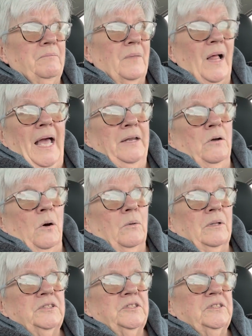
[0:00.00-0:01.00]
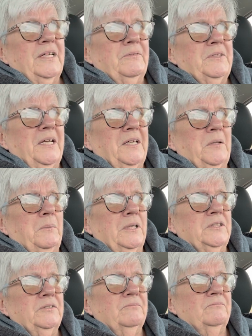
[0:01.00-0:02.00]
I know Alyssa's never taken the
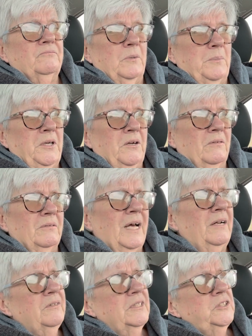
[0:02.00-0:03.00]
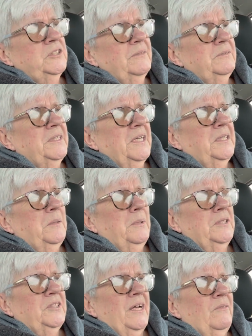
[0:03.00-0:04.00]
bus from here. I don't think she's ever taken the
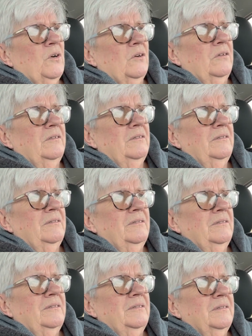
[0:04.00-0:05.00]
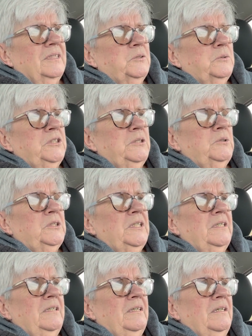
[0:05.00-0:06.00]
bus ever. Because when she was
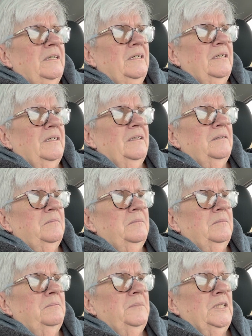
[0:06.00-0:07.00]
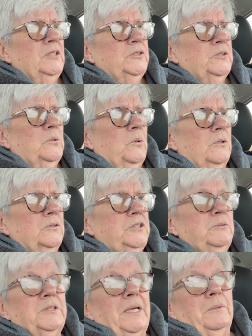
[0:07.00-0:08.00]
in middle school, she
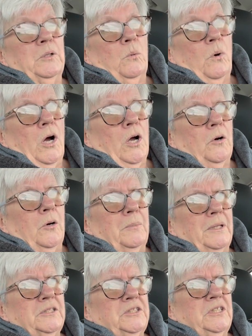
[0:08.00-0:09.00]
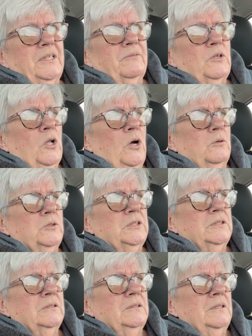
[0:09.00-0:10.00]
was able to walk home because she lived
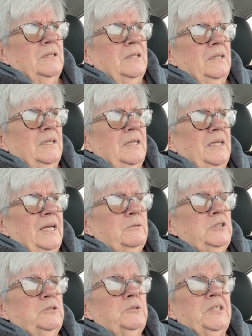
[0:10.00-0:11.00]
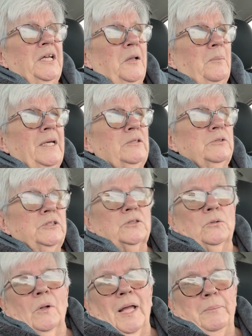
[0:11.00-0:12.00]
close. And when she was in elementary
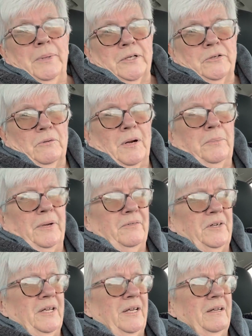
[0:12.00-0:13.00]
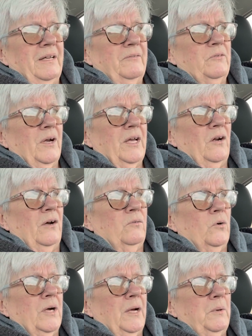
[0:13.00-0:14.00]
school, I picked her up every day. After I got off
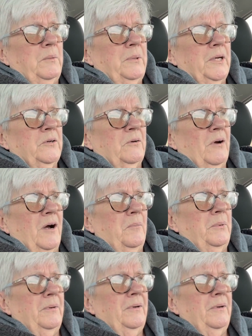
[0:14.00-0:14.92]
work, I went and picked her up.